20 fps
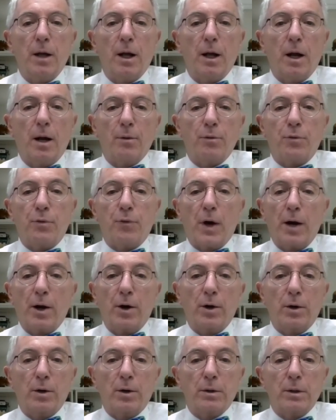
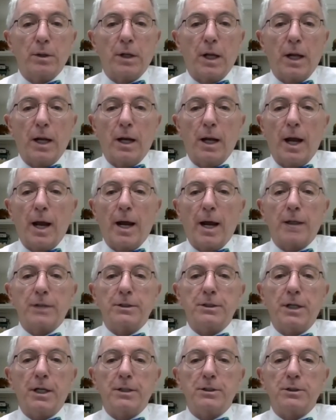FHIR data
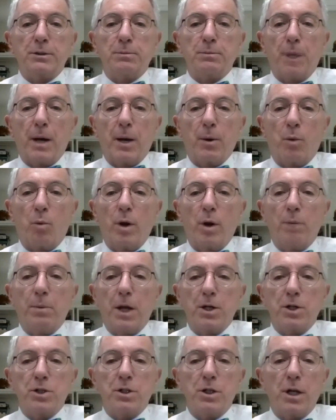access by one
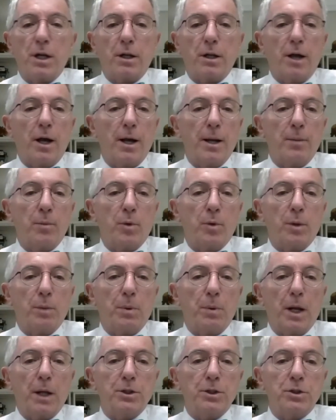patient at a time with the
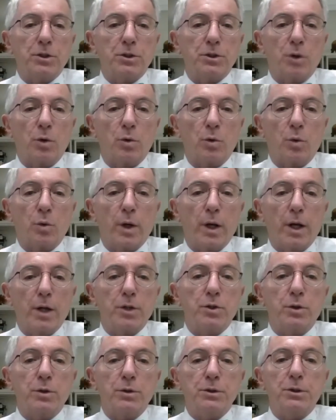patient's own
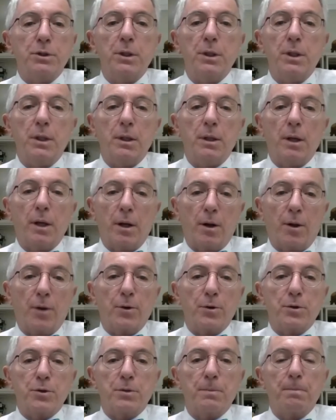credentials, and
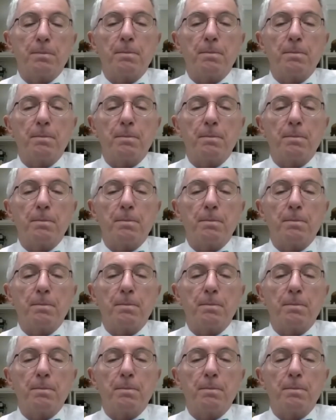others.